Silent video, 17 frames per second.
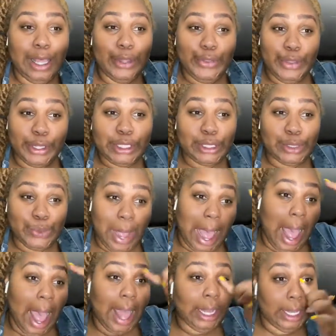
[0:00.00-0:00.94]
this is why
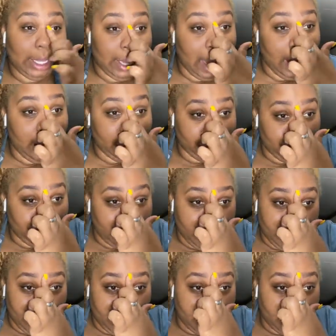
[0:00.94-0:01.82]
I love doing it.